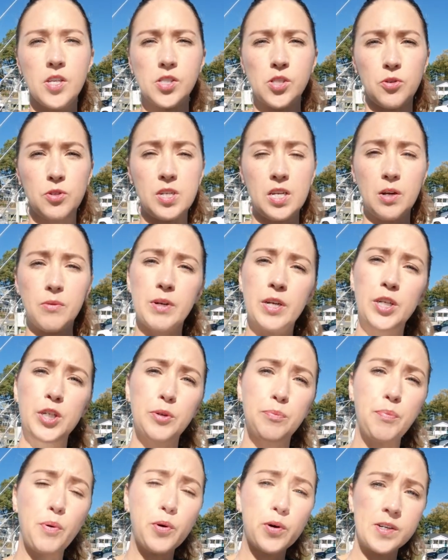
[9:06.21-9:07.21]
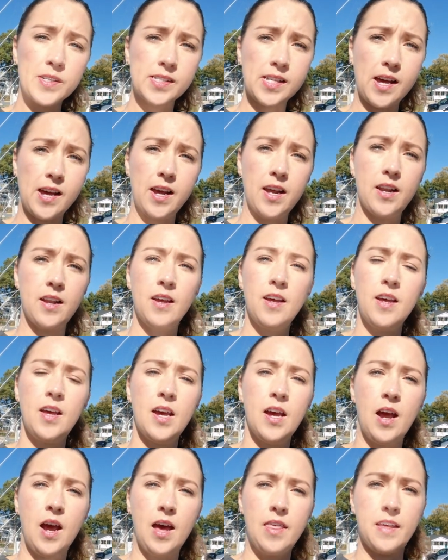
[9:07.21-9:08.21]
So today we're gonna do port side
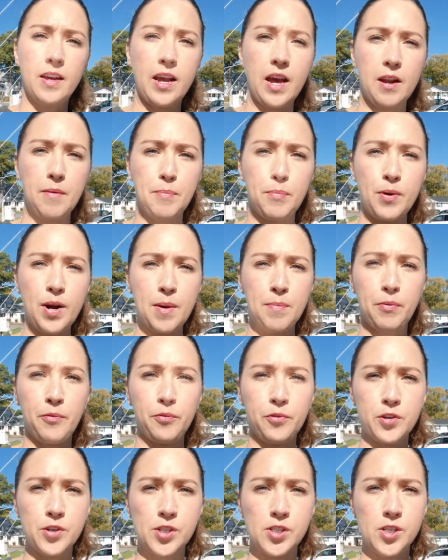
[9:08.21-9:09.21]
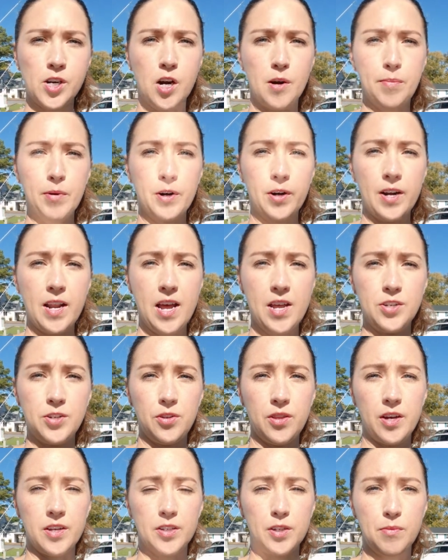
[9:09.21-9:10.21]
and then kind of prep for starboard and
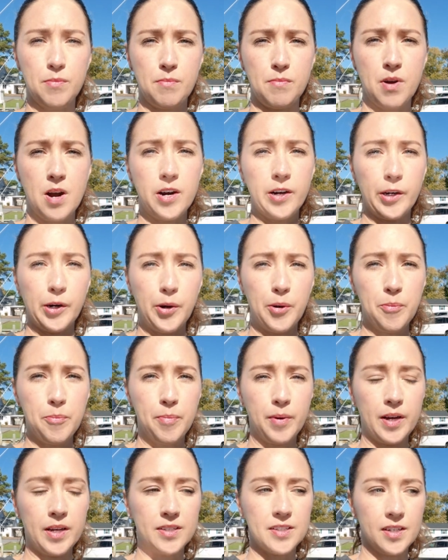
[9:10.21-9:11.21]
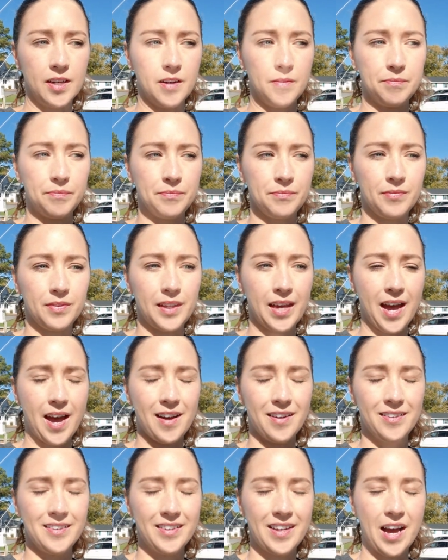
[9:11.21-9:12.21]
do that tomorrow. But um,
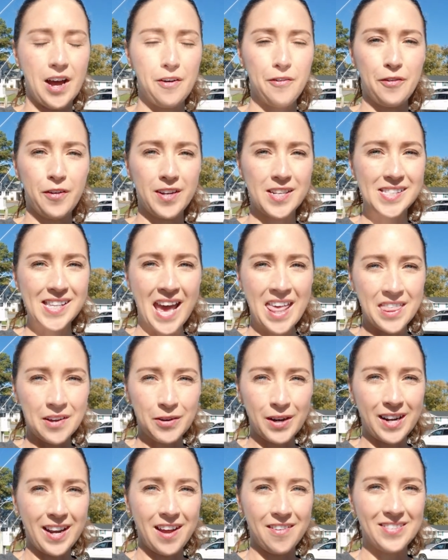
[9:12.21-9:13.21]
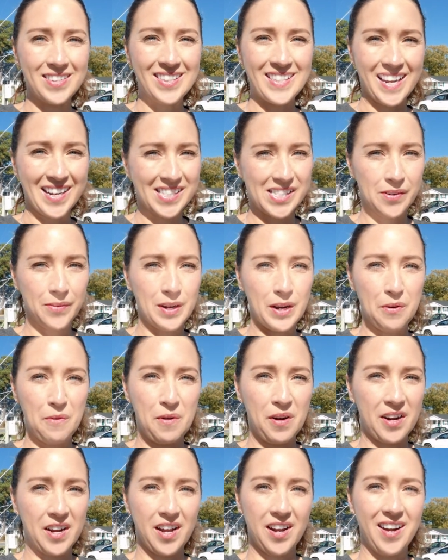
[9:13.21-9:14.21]
yeah, how fun is that that we're gonna have decks that we
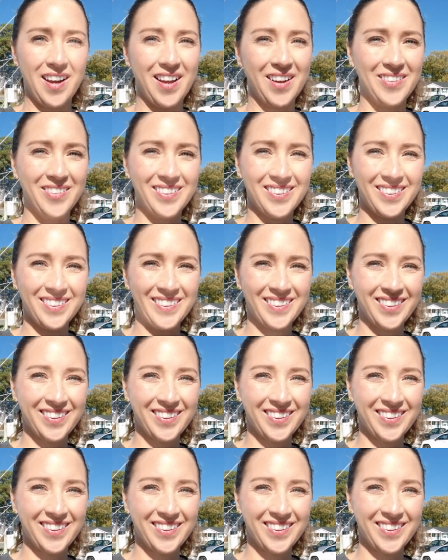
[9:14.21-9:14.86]
can walk on now?